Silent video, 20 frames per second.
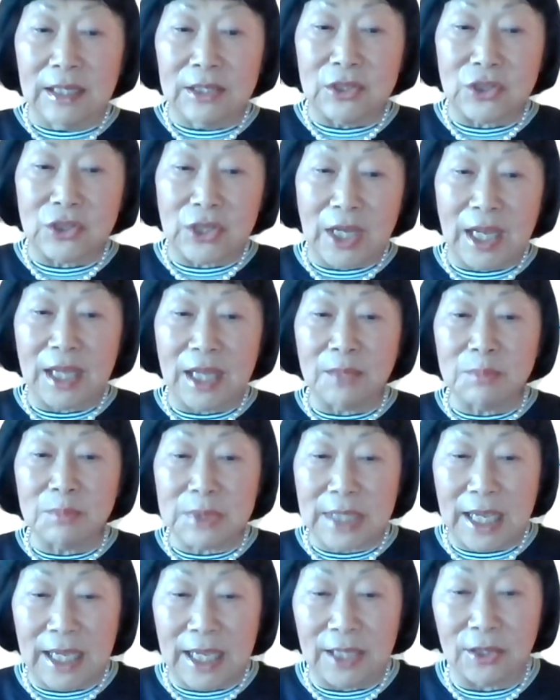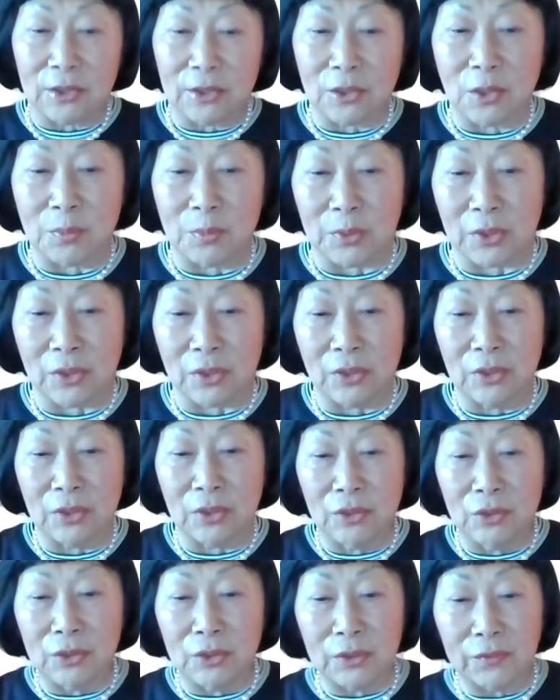James A. Thurber,
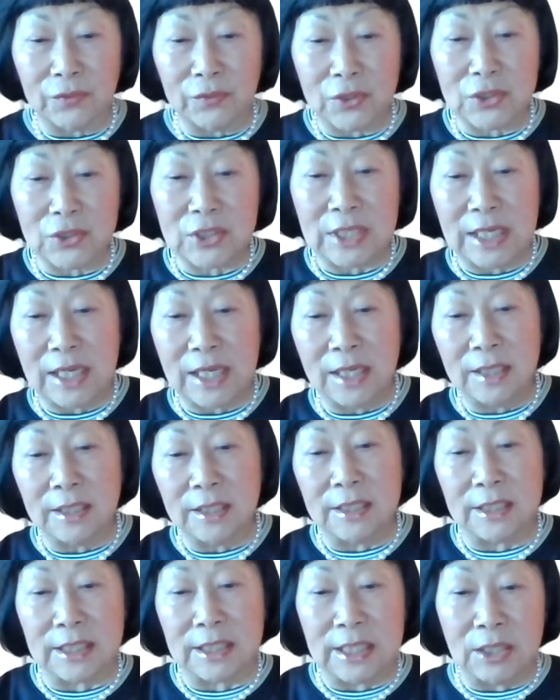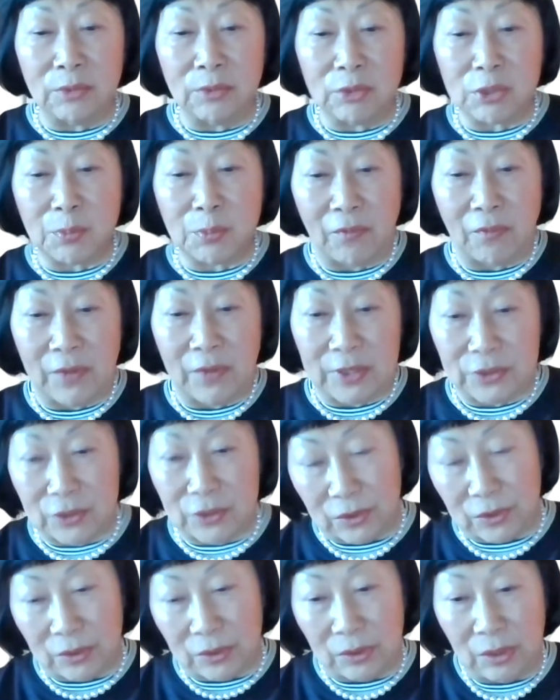University Distinguished
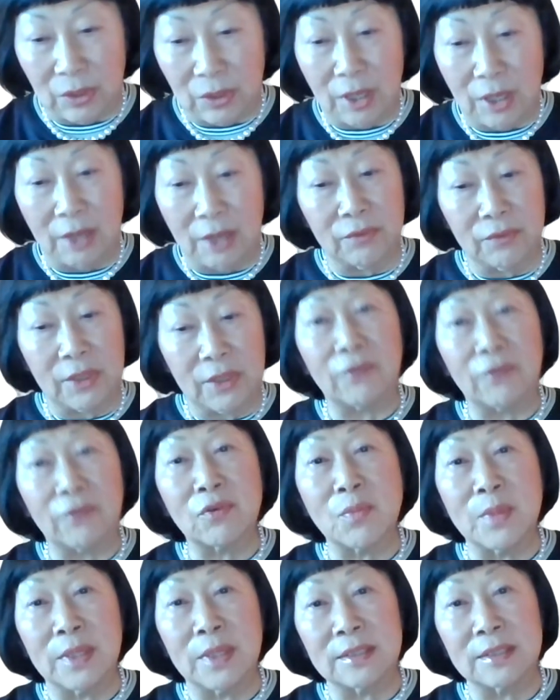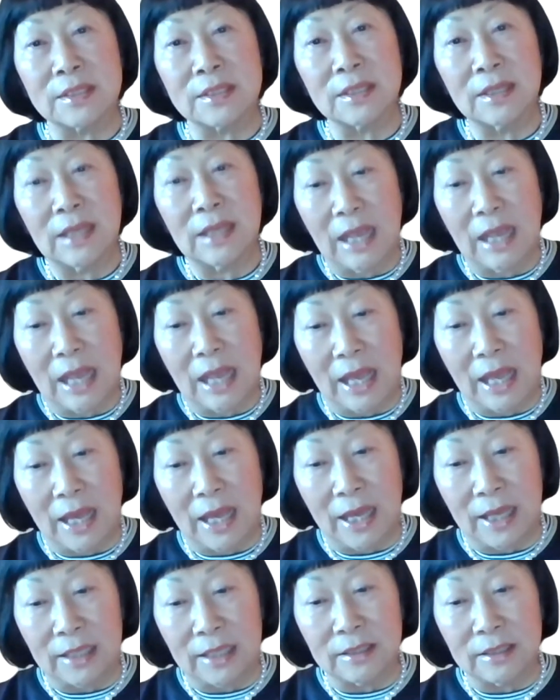Professor of Government
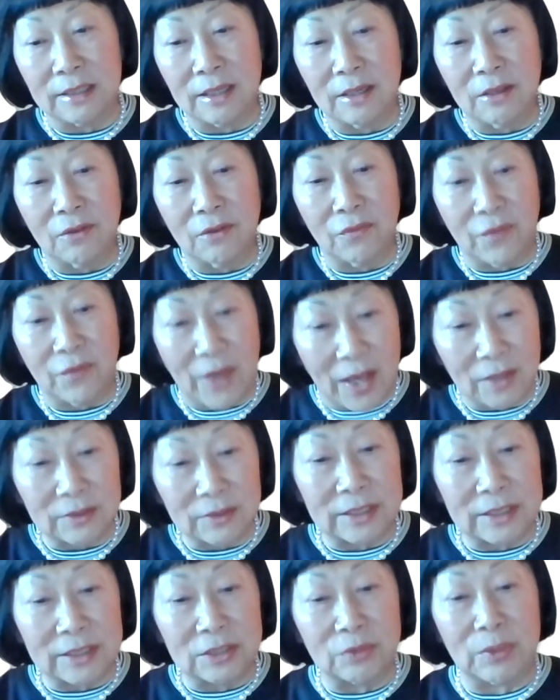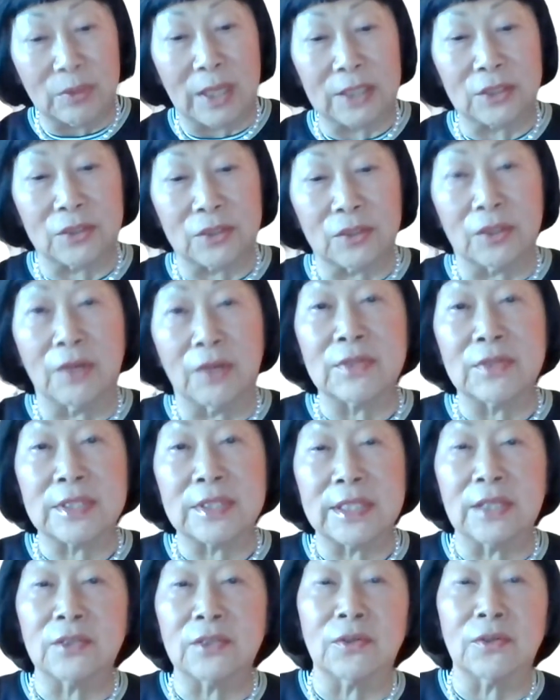and founding director of the
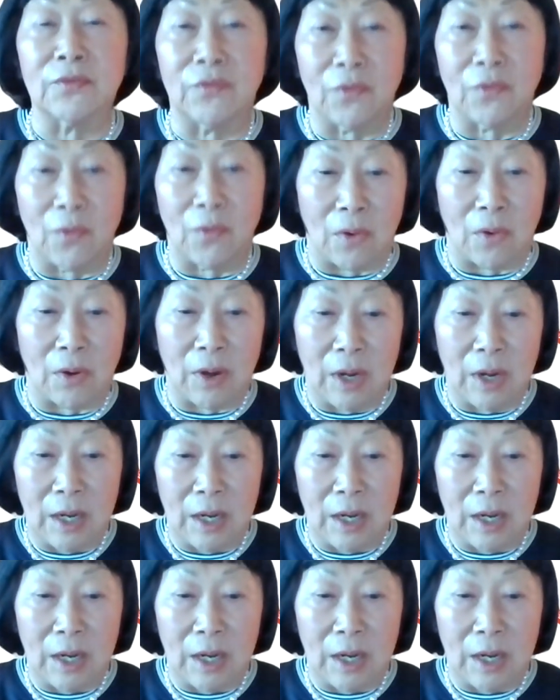Center for